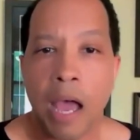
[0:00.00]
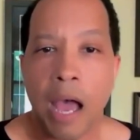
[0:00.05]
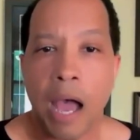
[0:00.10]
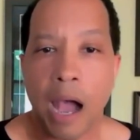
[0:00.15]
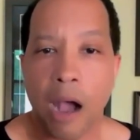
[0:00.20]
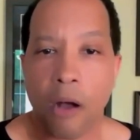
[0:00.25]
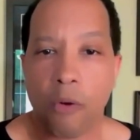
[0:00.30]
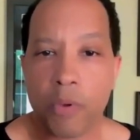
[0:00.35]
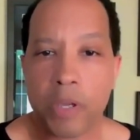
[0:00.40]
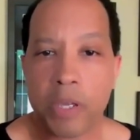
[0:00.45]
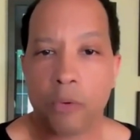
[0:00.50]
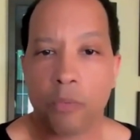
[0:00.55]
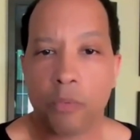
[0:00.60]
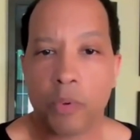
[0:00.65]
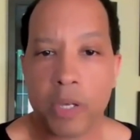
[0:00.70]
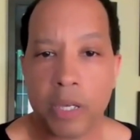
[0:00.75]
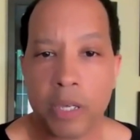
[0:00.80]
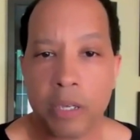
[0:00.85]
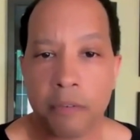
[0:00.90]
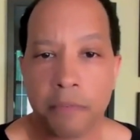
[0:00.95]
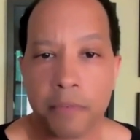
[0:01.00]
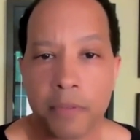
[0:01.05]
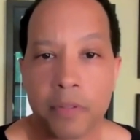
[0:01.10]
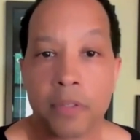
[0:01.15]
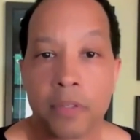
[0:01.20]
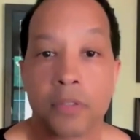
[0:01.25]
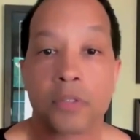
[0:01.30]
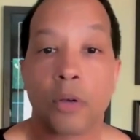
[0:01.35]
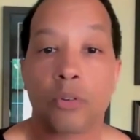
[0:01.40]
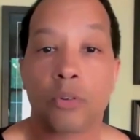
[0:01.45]
how we weave
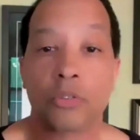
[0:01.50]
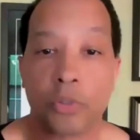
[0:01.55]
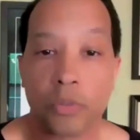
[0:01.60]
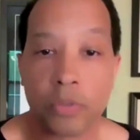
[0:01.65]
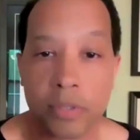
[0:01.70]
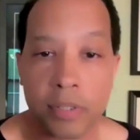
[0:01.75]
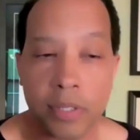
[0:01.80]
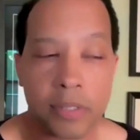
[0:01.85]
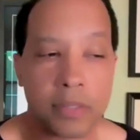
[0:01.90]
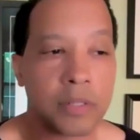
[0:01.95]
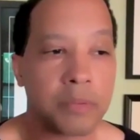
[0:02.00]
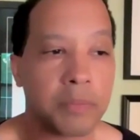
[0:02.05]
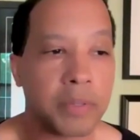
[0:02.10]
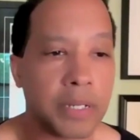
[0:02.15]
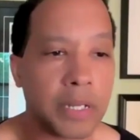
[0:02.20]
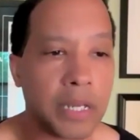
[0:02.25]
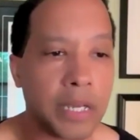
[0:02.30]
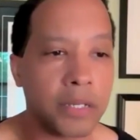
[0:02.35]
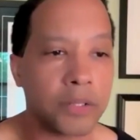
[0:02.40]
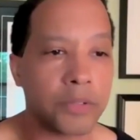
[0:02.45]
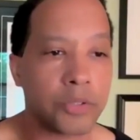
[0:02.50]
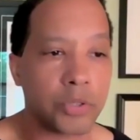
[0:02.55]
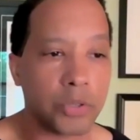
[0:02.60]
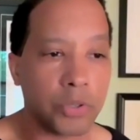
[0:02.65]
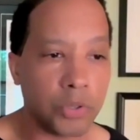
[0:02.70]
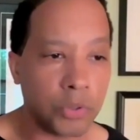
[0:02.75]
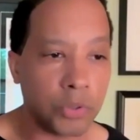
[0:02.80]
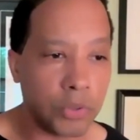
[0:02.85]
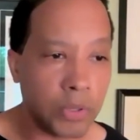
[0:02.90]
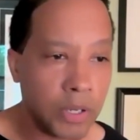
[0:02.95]
the social sentiment
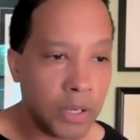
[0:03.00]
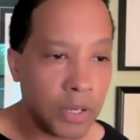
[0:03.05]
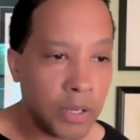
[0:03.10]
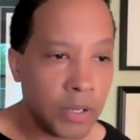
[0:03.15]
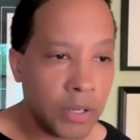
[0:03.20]
into